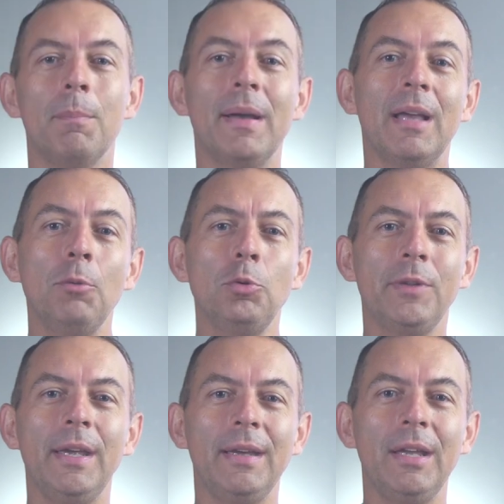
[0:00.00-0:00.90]
but how to
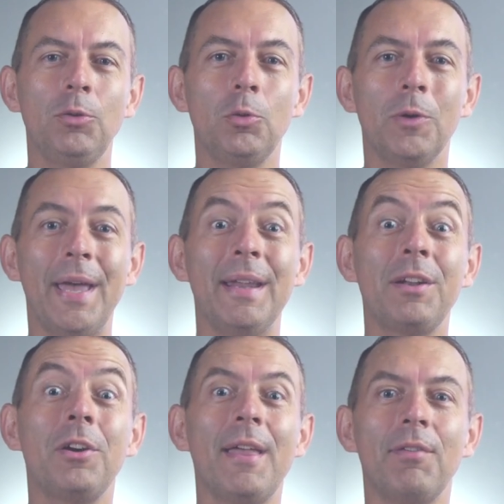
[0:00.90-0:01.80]
take it to
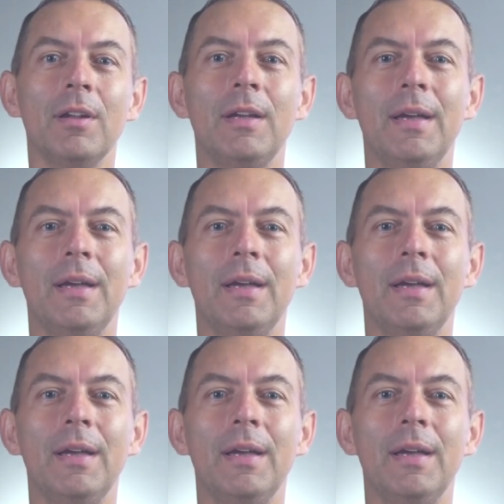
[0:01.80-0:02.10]
another level.